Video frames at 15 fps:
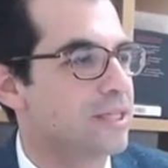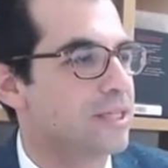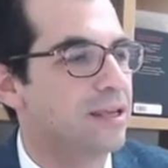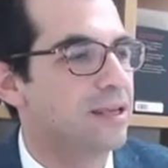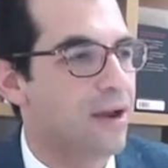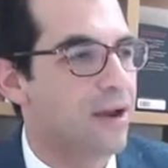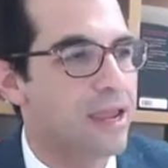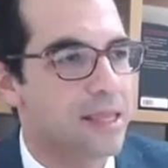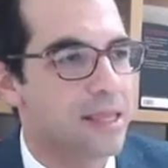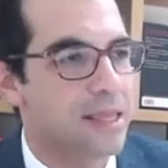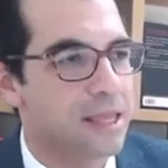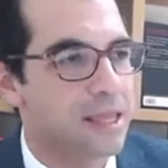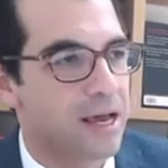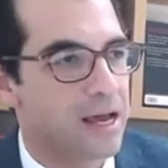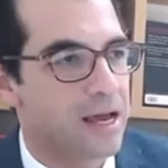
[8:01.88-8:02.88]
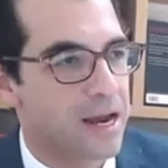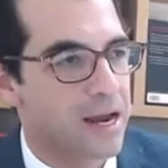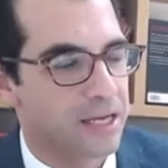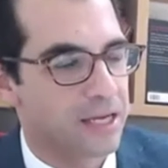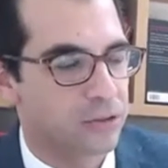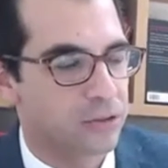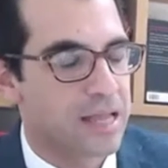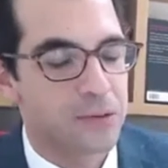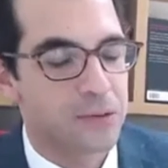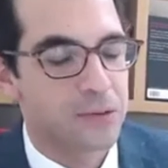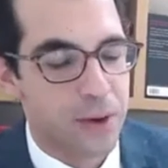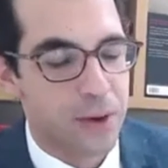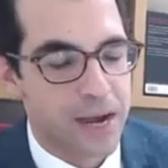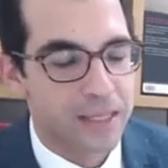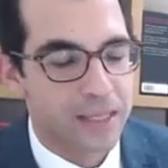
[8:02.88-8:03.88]
degrading rights, on
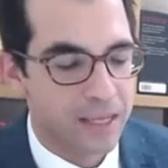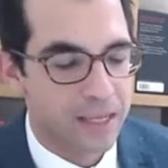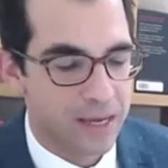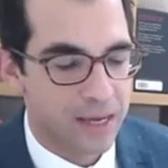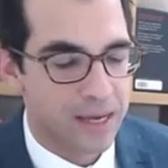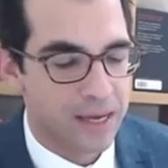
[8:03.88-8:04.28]
undermining